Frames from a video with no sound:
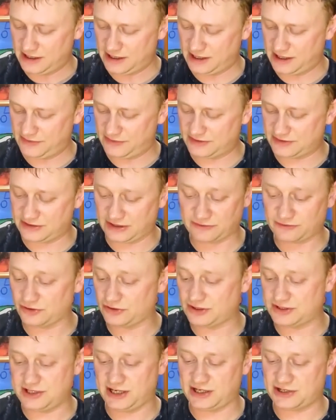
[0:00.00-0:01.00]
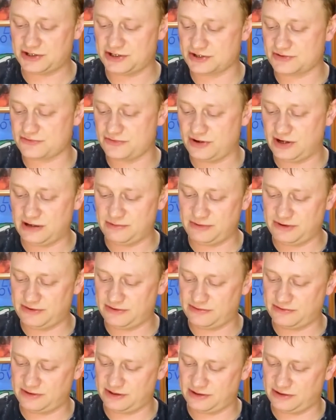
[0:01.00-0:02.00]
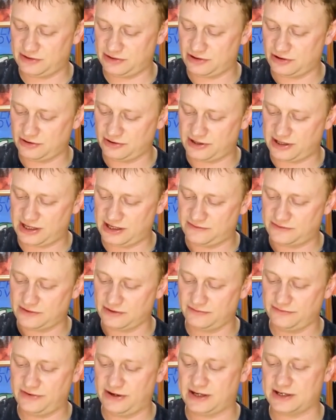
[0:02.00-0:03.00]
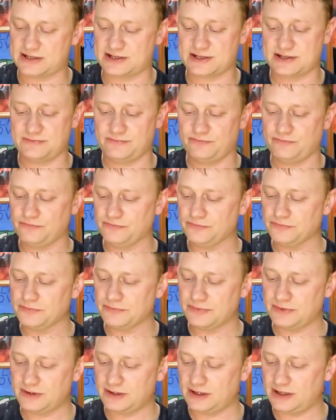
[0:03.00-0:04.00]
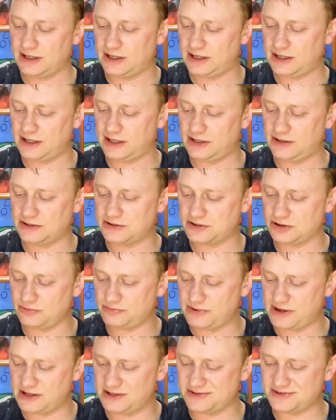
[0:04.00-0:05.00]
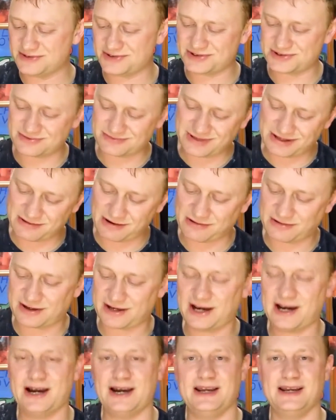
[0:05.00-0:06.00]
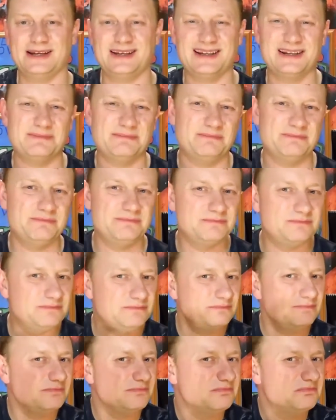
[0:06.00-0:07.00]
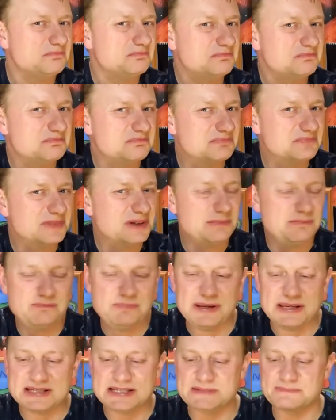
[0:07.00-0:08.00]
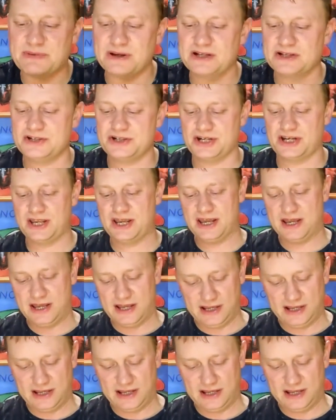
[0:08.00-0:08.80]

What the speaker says: They've got the textures right. I mean, you know, the concave, convex. And the top buttons, they're okay. A bit spongy.